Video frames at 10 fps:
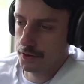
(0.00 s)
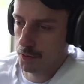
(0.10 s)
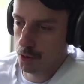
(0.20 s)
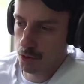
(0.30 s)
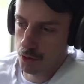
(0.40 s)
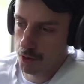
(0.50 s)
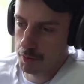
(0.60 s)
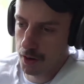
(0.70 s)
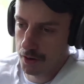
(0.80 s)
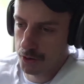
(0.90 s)
recruited
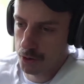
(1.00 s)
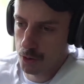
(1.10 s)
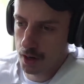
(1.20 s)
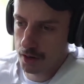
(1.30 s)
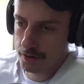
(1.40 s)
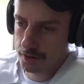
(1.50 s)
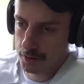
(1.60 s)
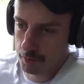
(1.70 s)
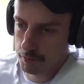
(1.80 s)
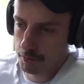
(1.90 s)
by the U.S.
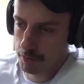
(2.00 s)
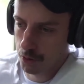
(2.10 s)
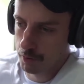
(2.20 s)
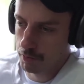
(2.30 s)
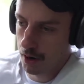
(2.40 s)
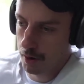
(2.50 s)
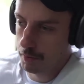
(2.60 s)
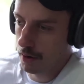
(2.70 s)
to build a bomb.